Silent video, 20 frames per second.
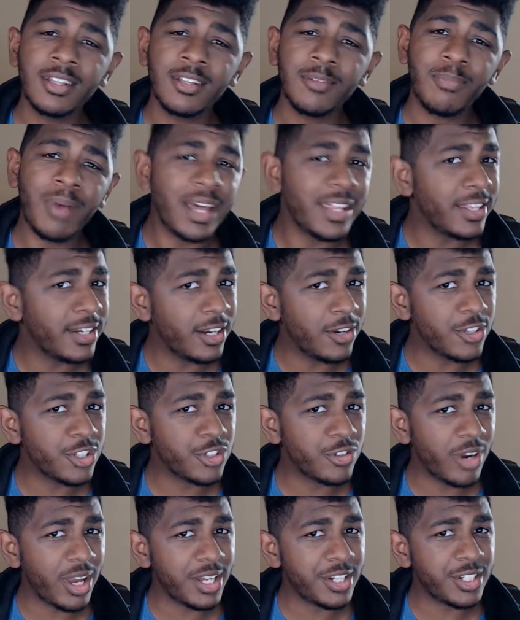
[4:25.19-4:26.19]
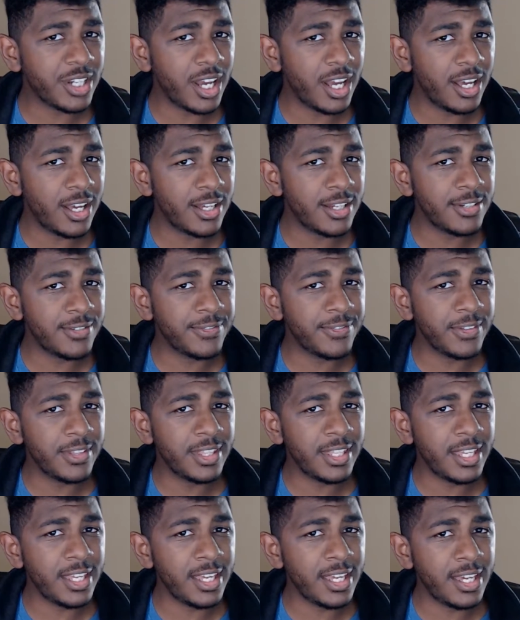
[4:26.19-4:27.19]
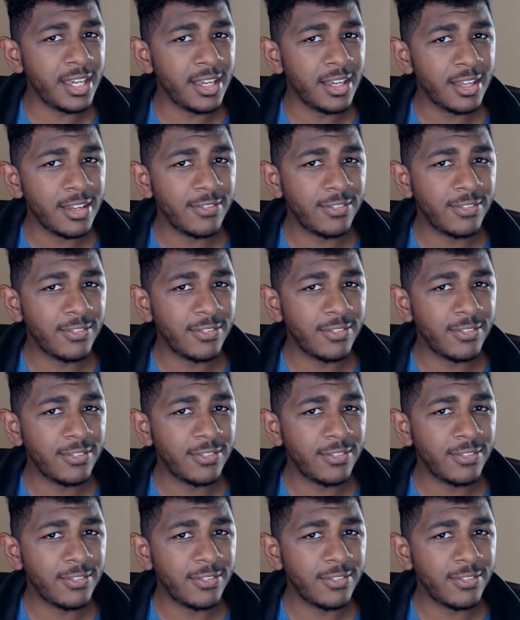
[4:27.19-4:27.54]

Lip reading: by the no stretch of the